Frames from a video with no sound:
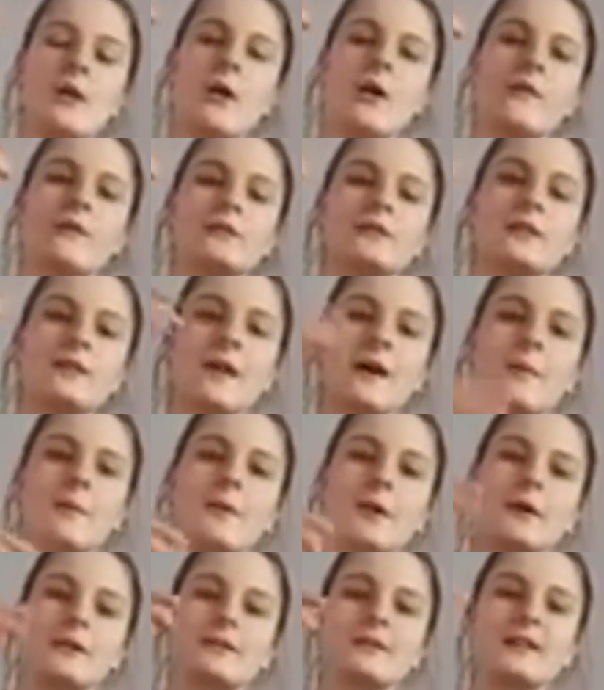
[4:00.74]
obviously that
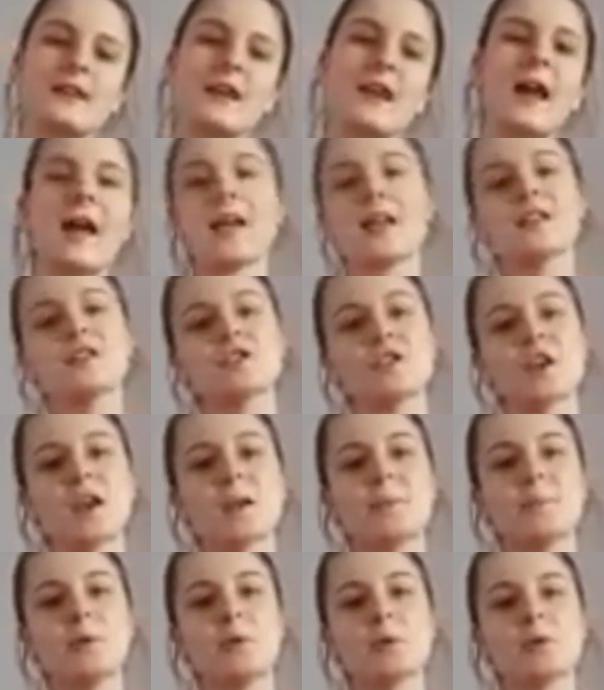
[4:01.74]
was the A&J
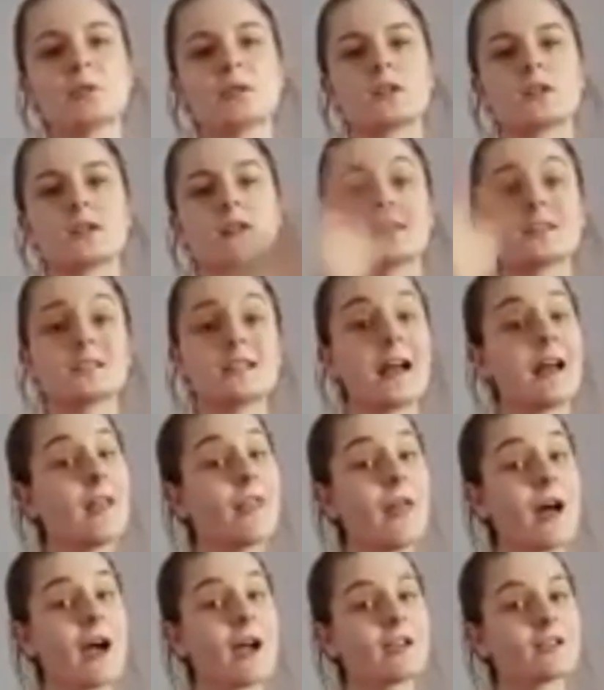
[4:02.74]
boots set
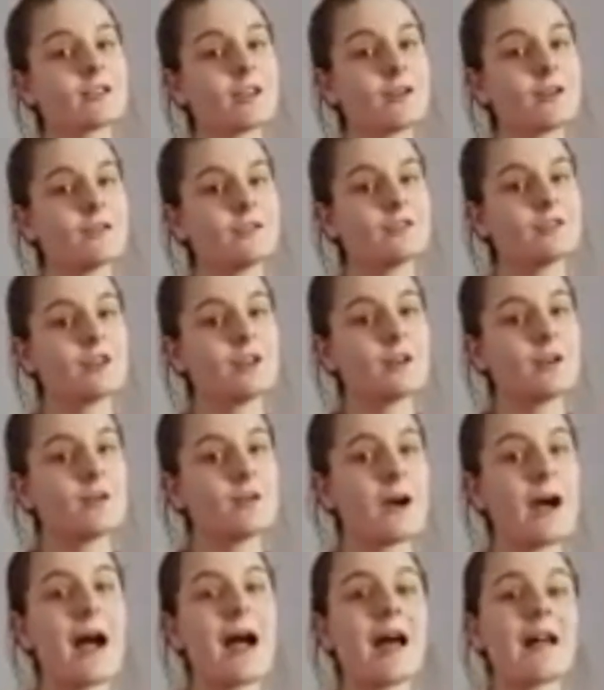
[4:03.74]
that I showed you.
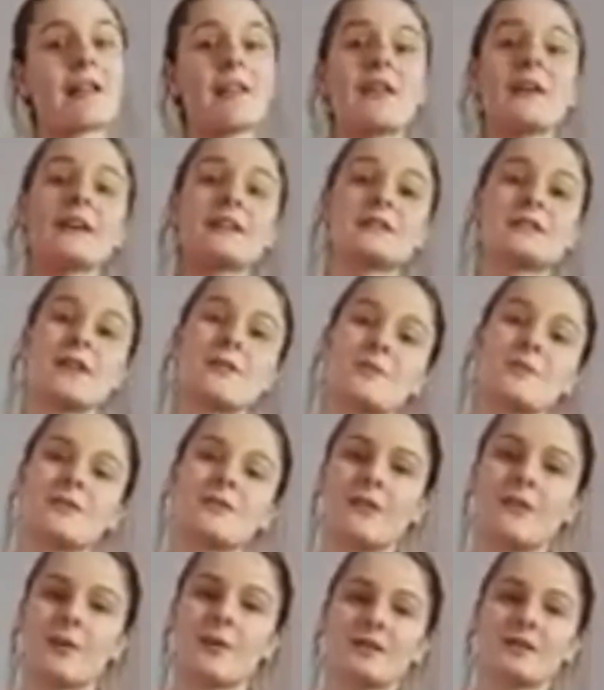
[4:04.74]
Thank you so much for
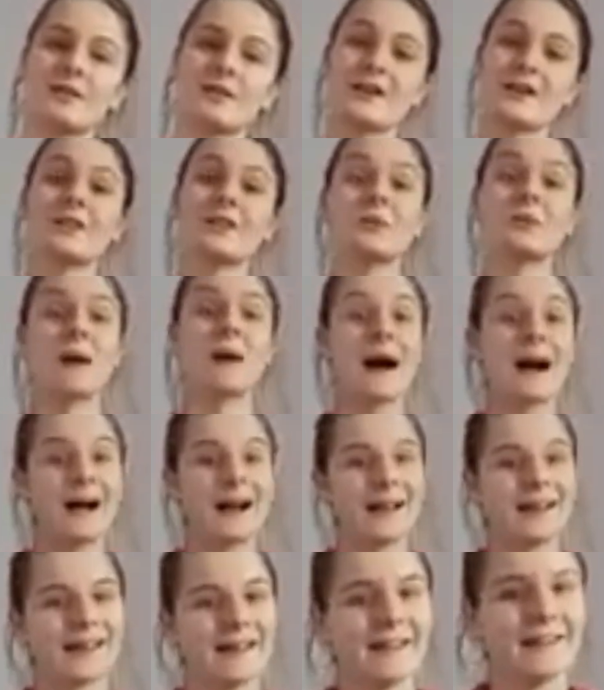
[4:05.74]
watching. Goodbye!